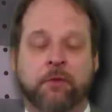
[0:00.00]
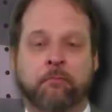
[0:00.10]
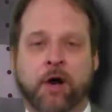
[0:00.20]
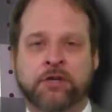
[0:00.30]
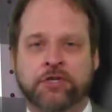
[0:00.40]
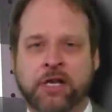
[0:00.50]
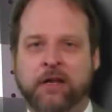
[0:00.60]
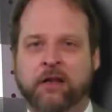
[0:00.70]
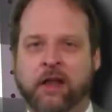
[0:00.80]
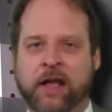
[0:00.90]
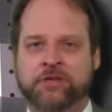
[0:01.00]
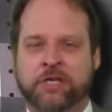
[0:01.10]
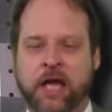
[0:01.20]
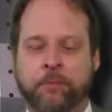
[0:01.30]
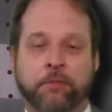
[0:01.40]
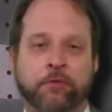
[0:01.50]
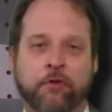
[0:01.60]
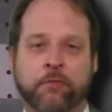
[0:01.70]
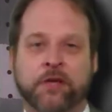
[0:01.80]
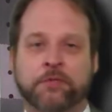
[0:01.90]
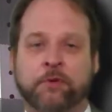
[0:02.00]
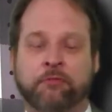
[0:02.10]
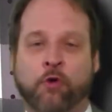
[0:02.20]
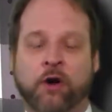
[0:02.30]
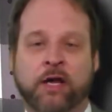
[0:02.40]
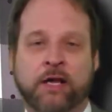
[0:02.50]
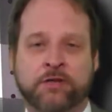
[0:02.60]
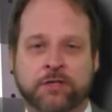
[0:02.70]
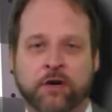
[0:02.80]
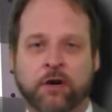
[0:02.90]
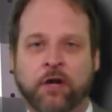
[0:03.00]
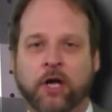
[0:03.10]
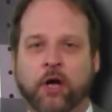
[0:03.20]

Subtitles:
much-needed landscape improvements before Easter